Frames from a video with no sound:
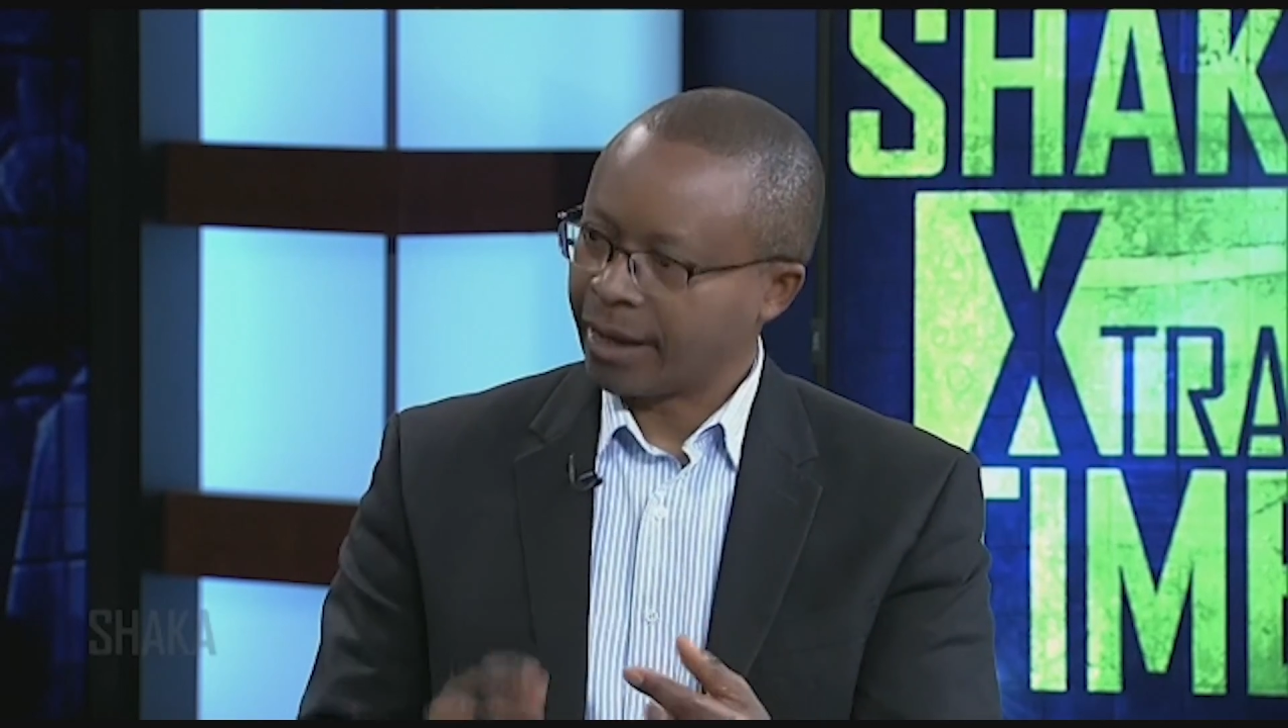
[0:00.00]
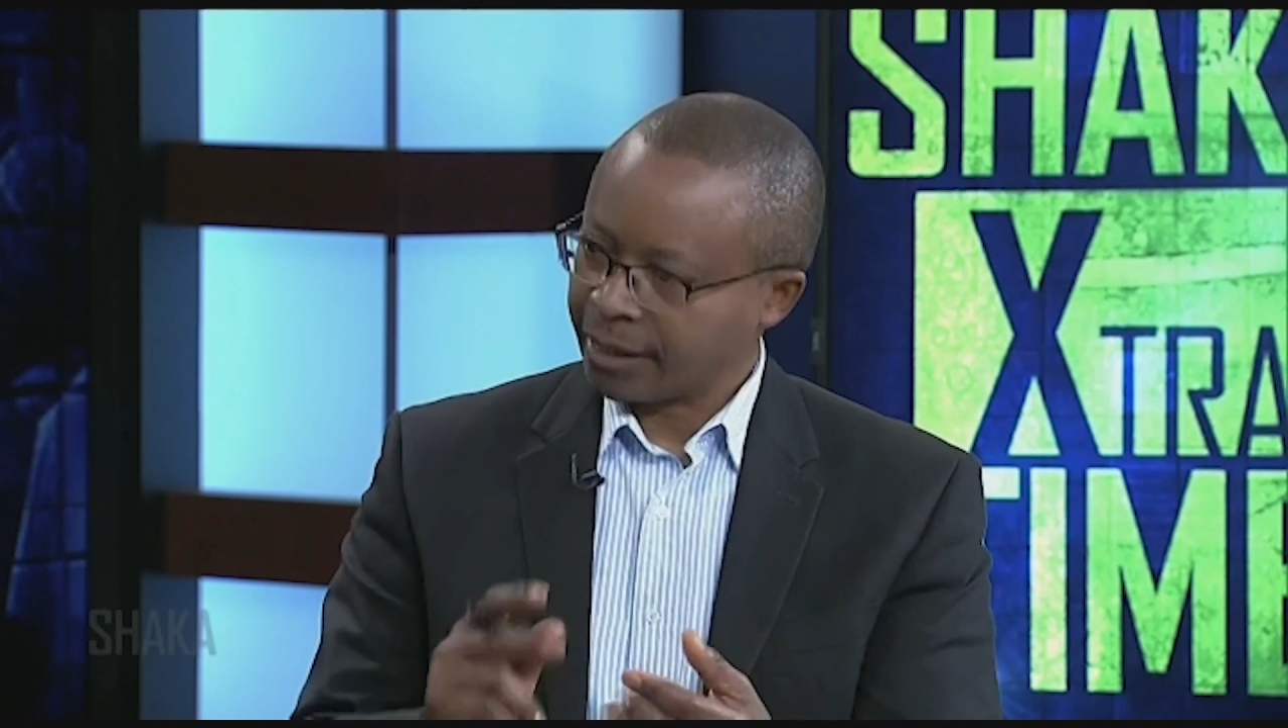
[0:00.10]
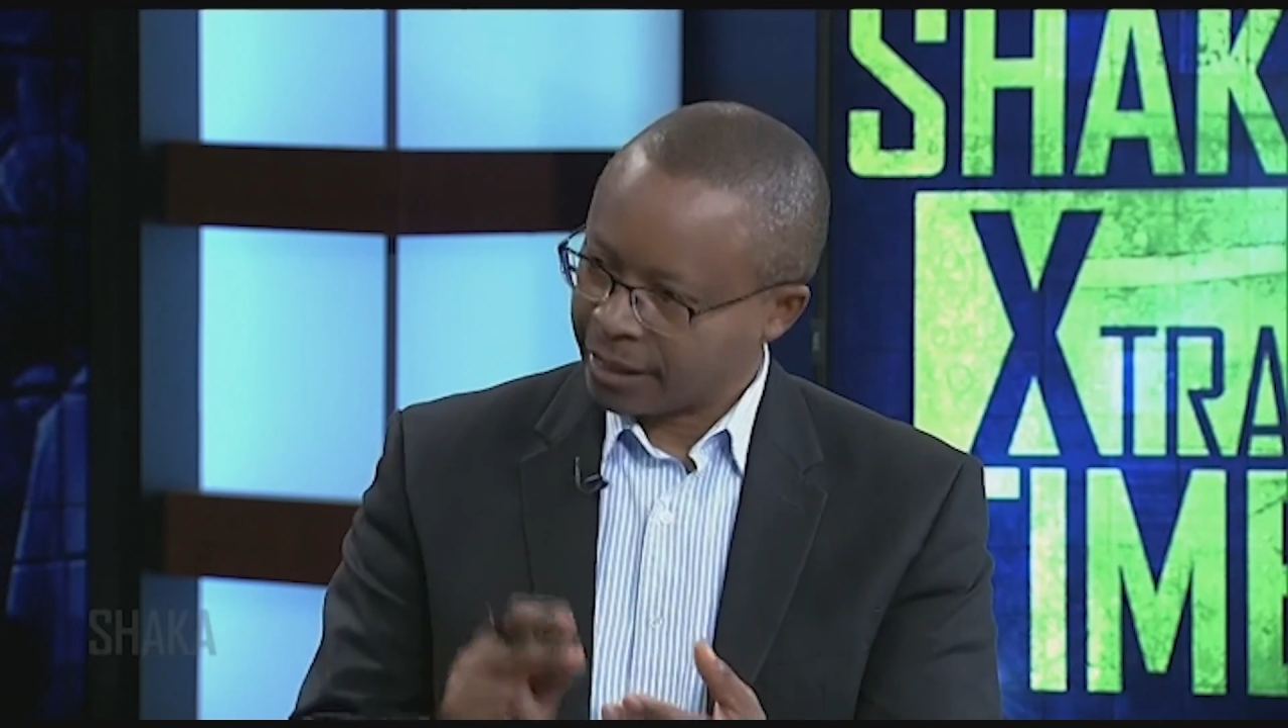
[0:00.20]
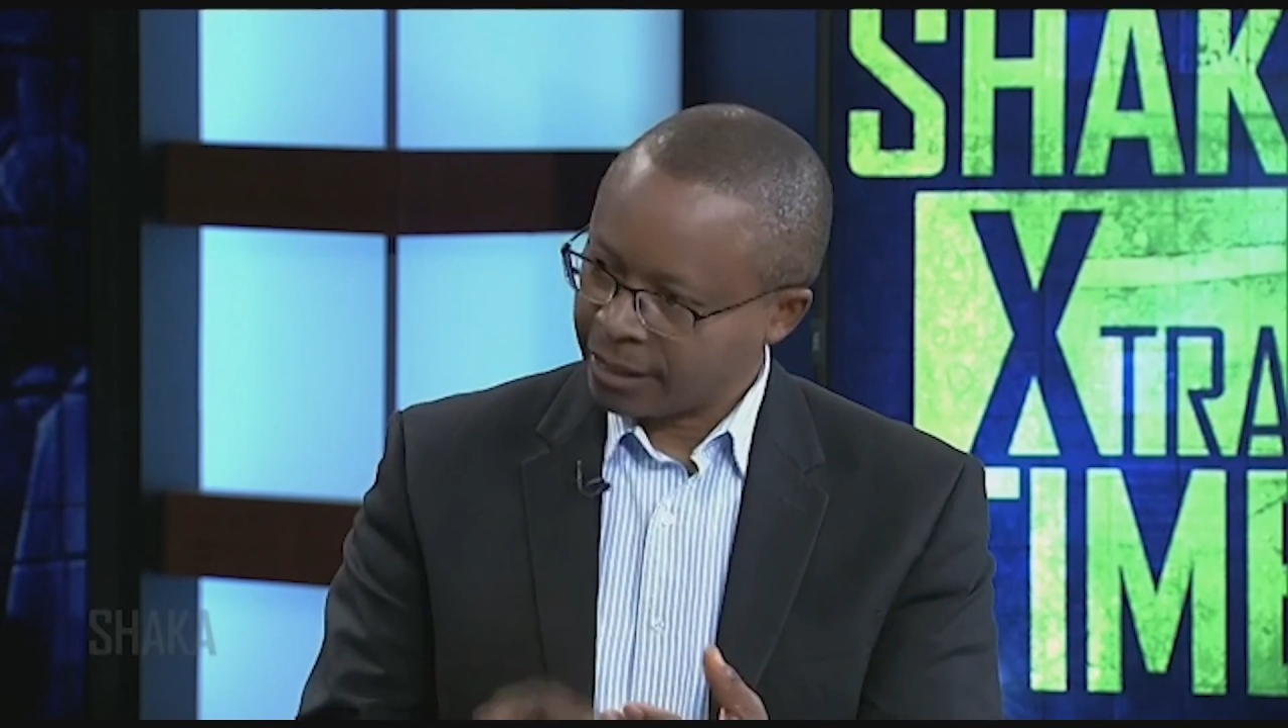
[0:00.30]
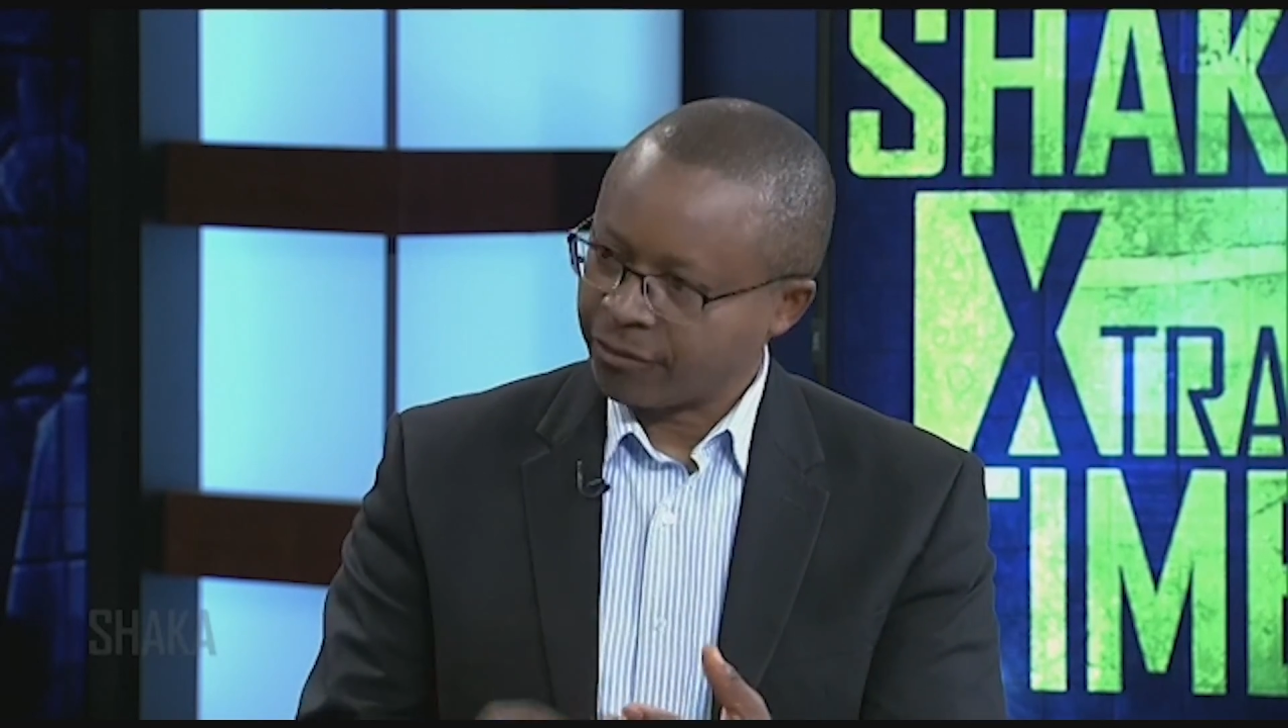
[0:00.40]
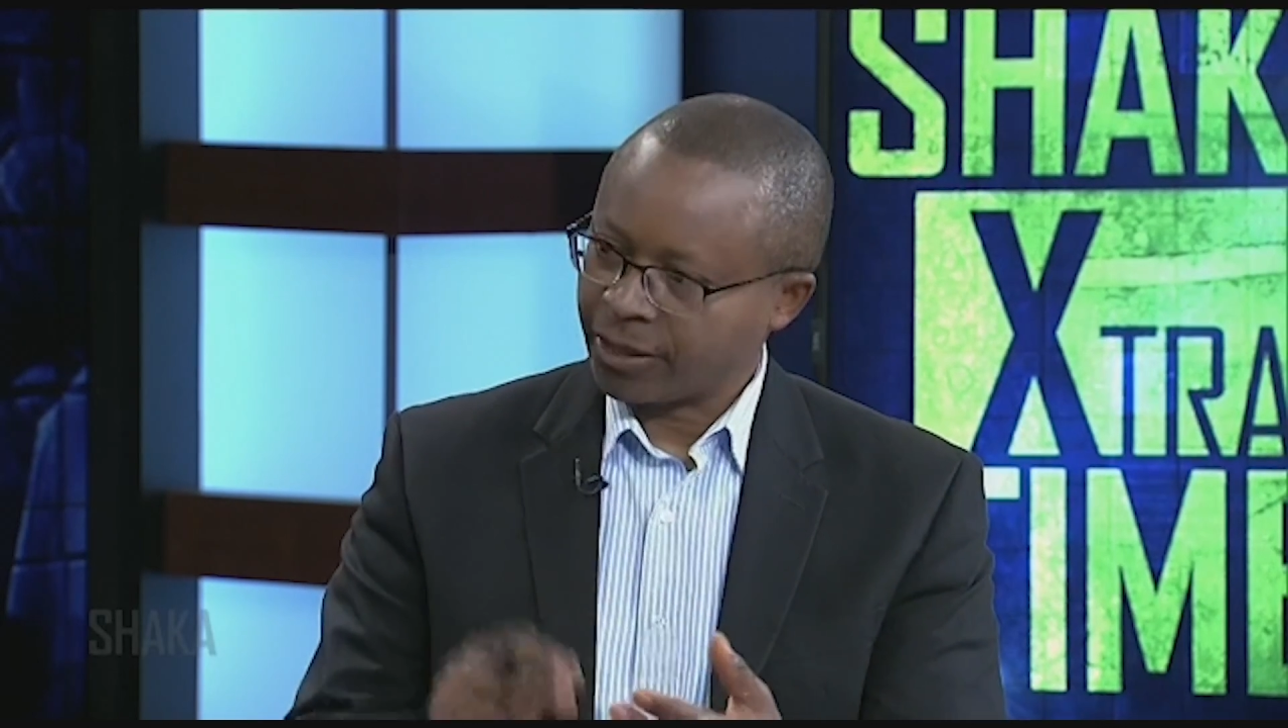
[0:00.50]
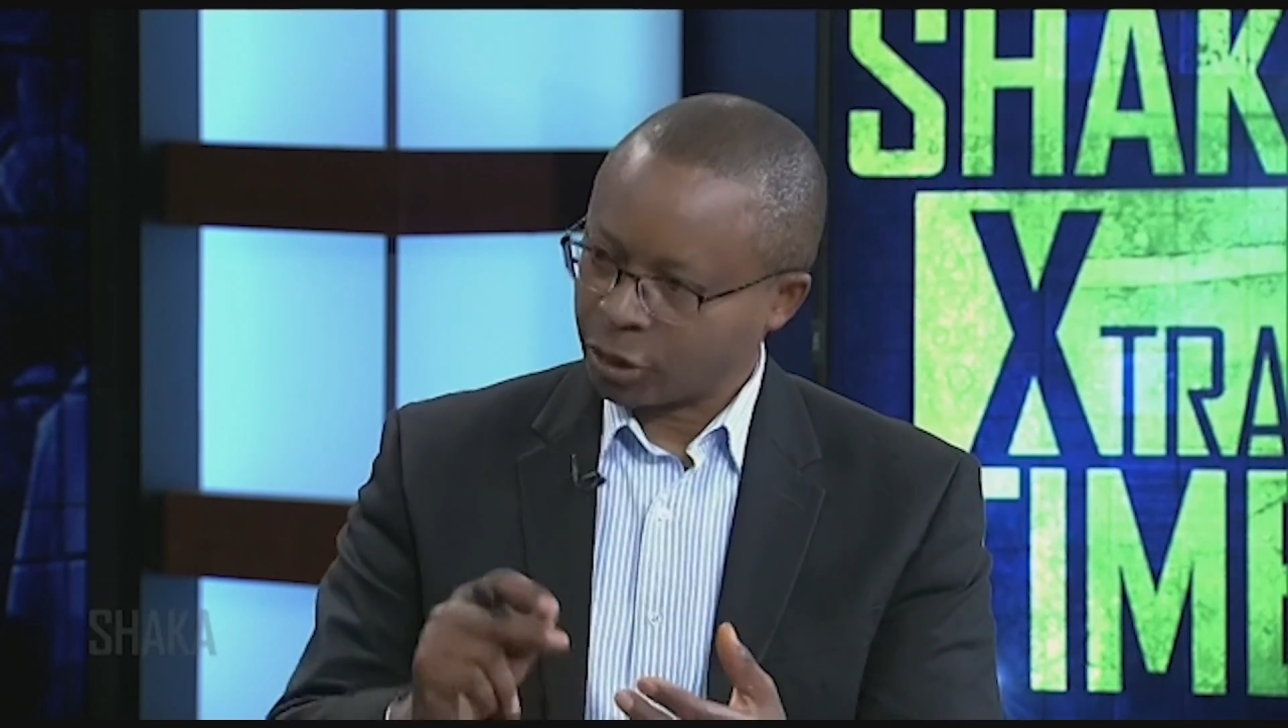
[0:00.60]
and give